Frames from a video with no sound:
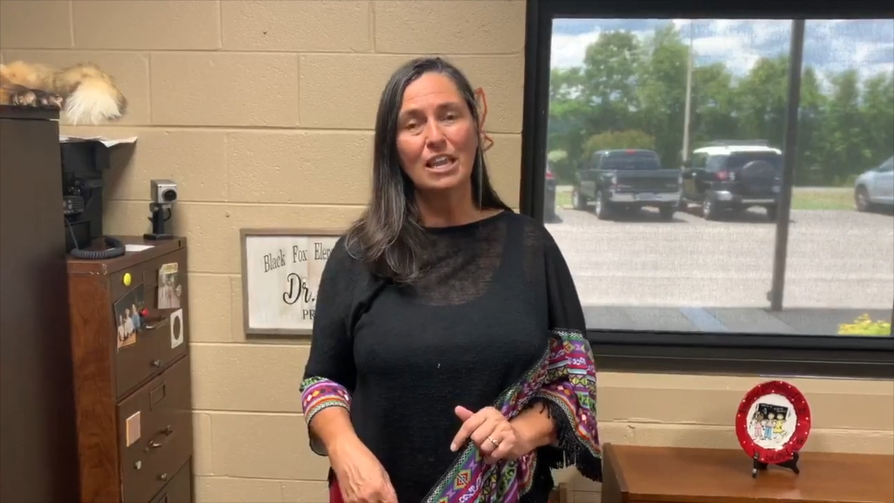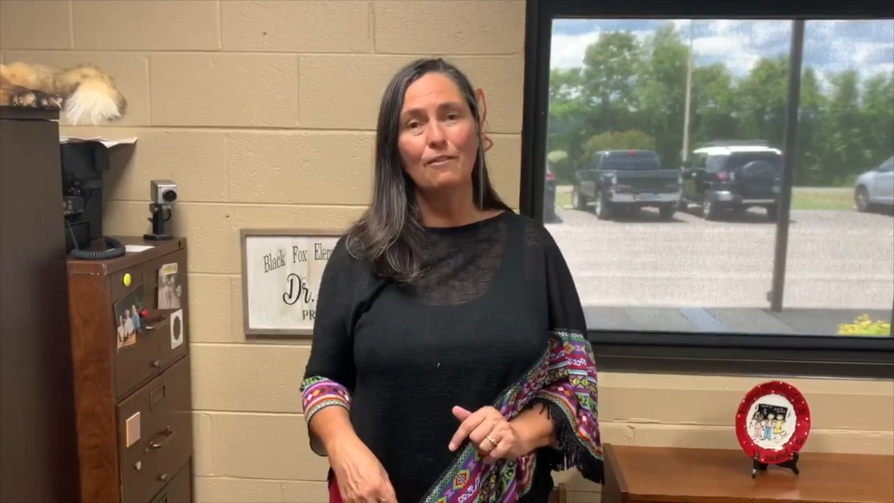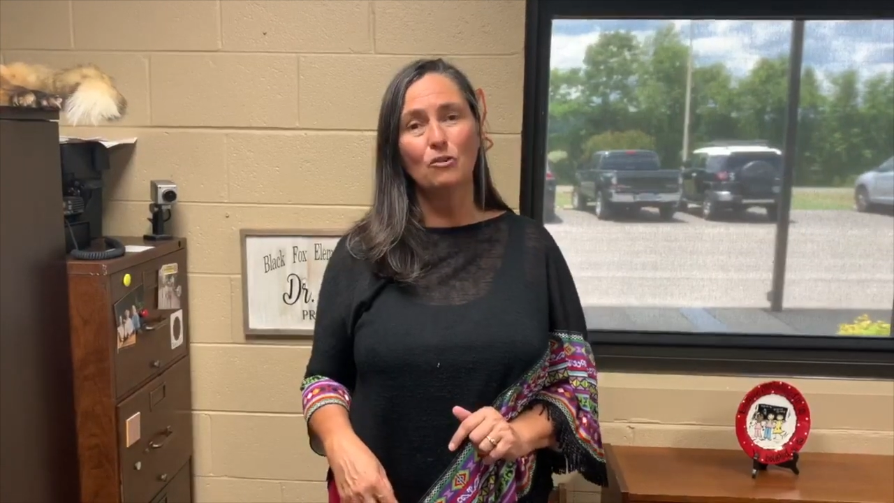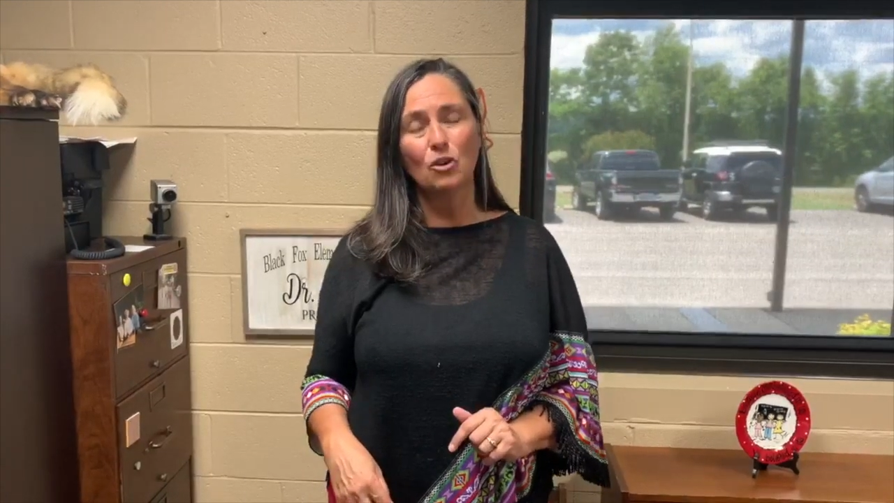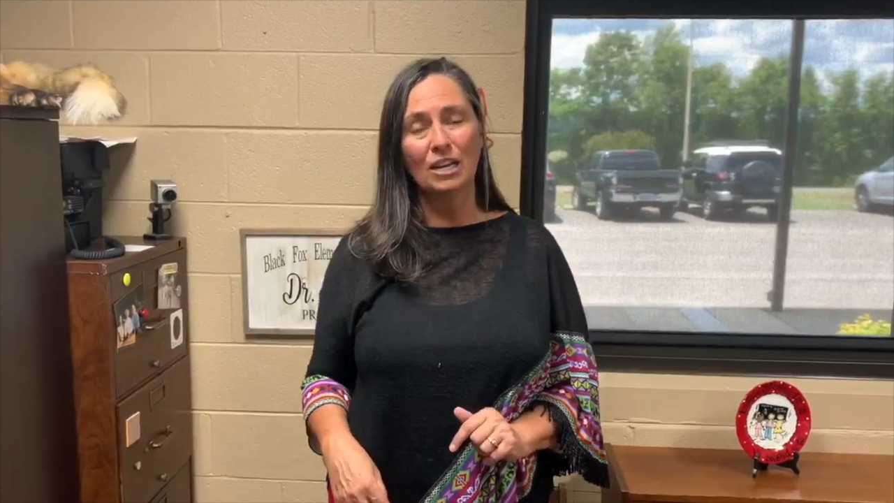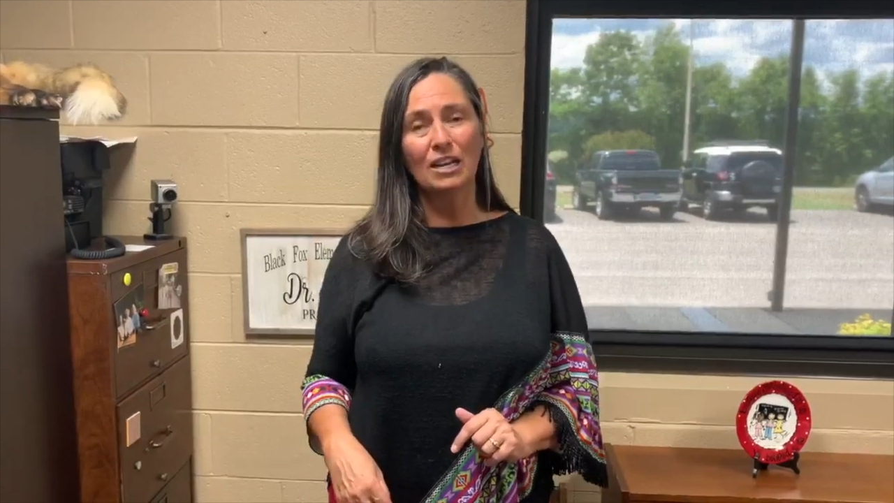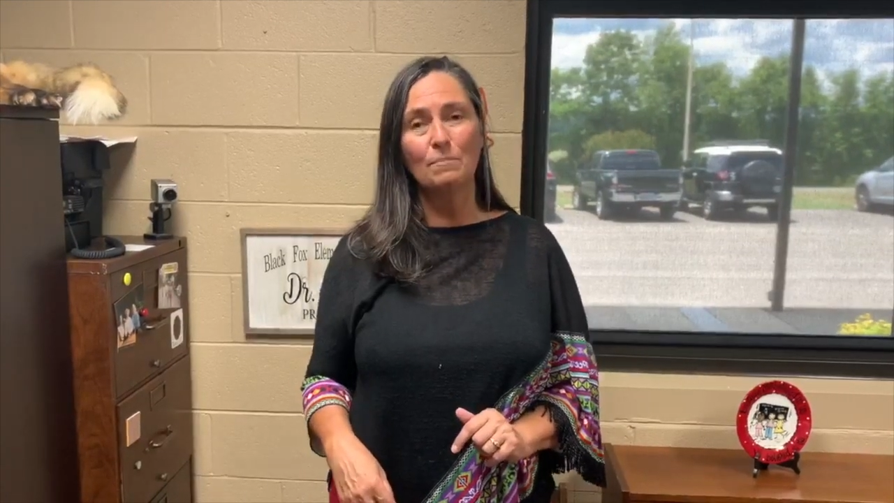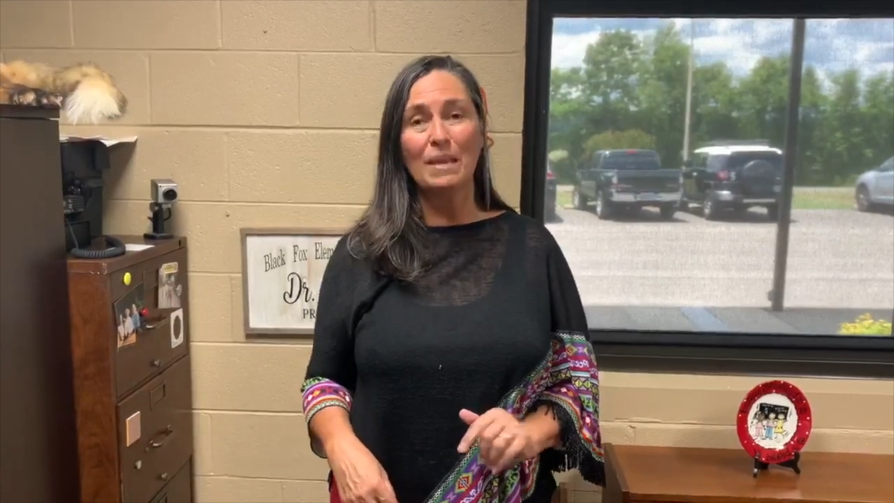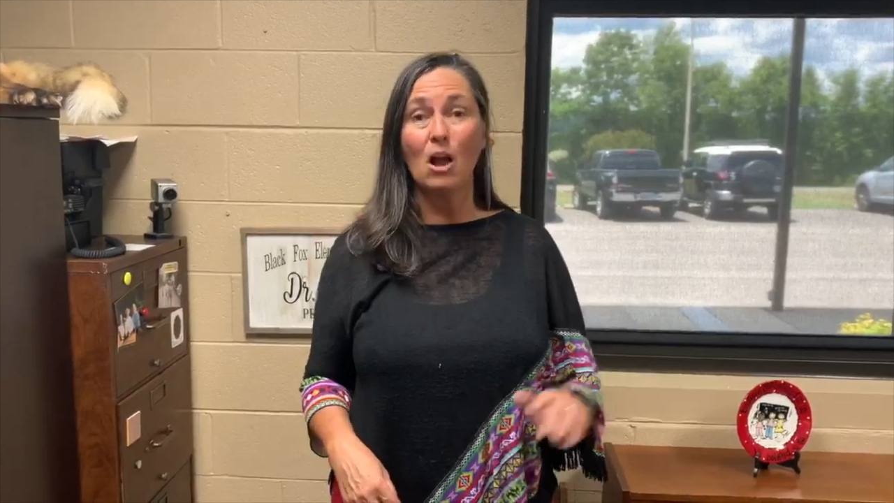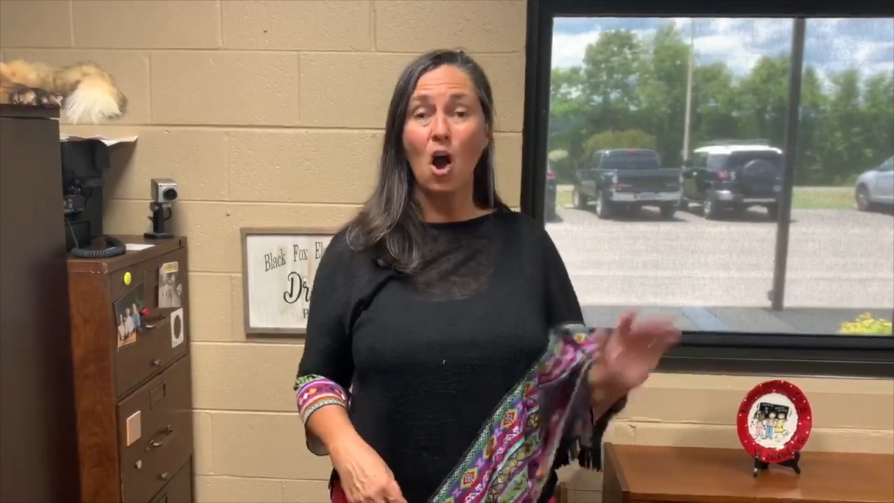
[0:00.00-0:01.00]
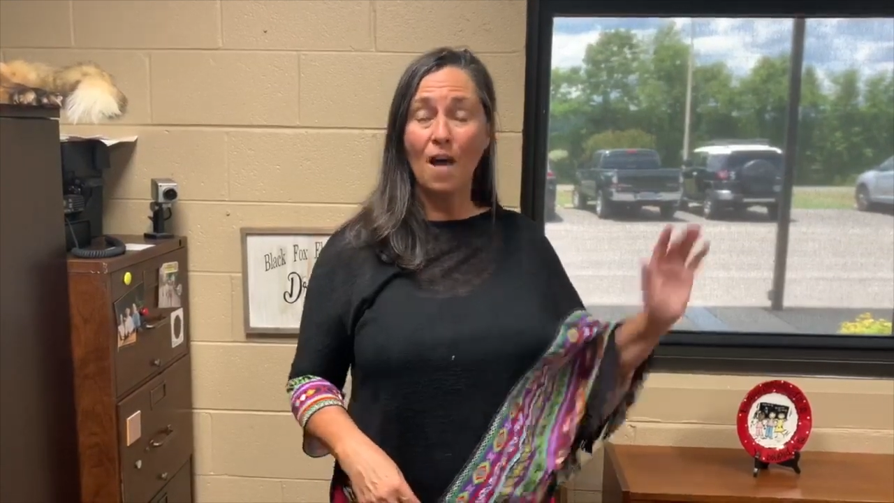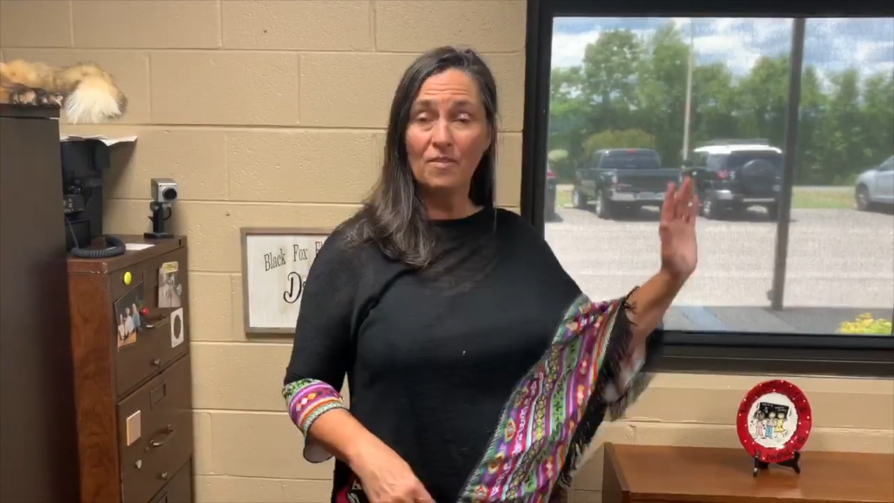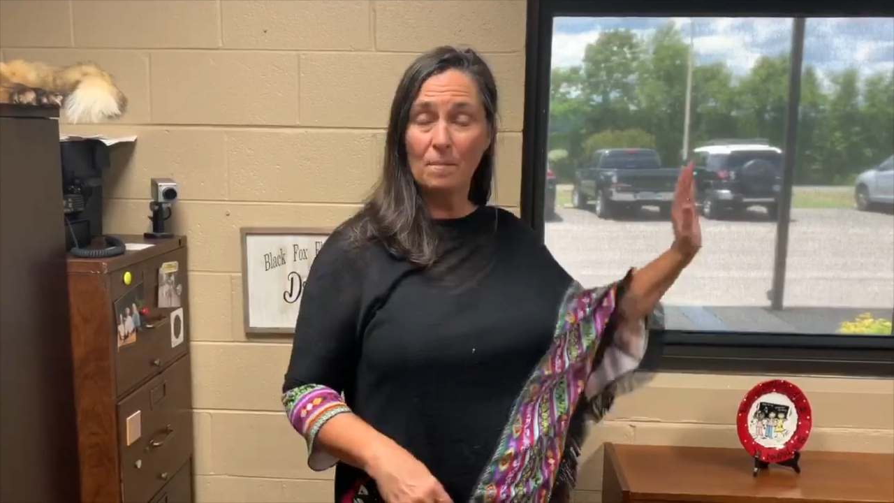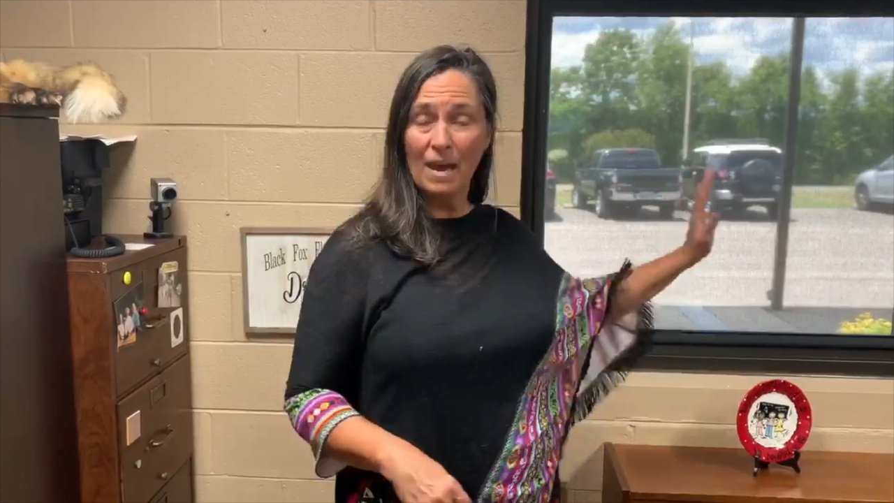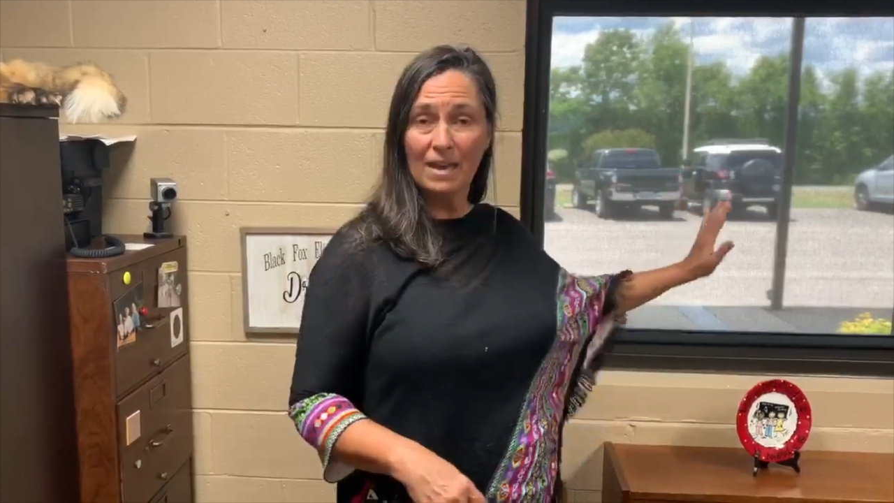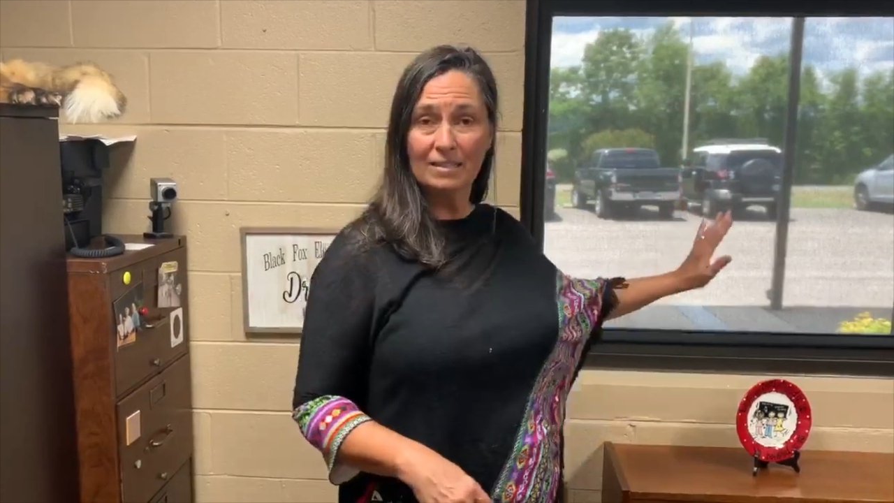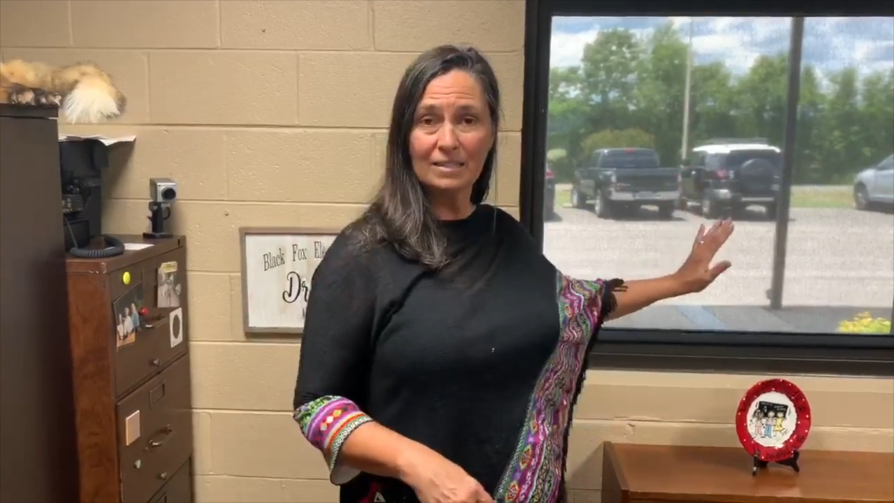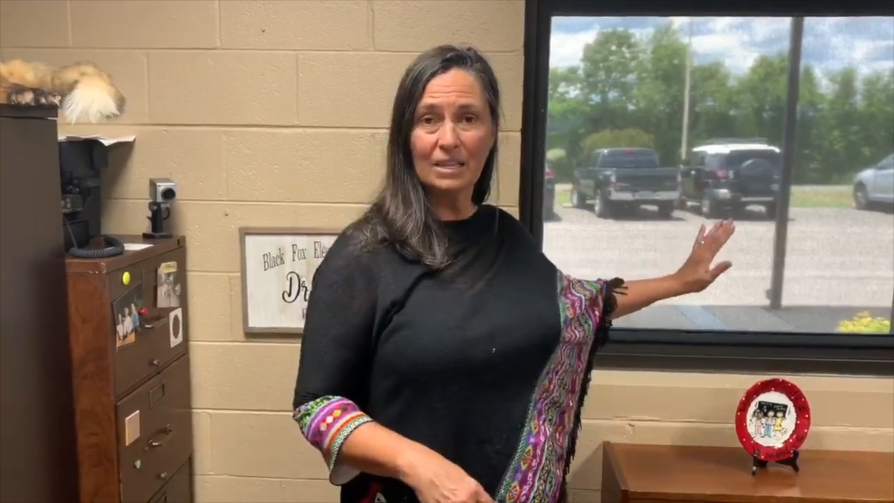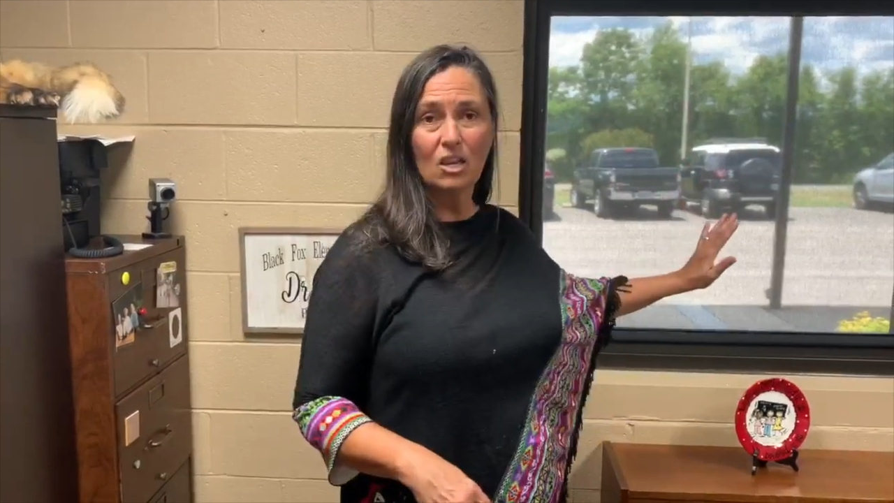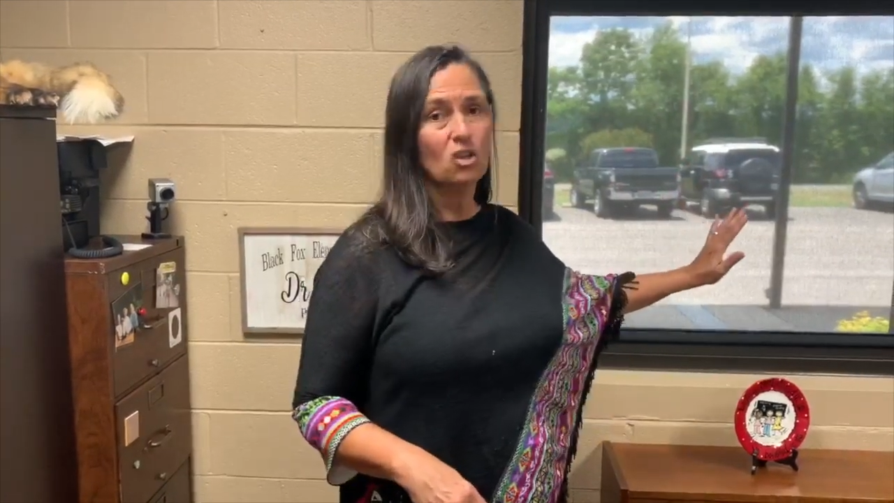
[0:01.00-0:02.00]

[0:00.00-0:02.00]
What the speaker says: if you're gonna be on the bus,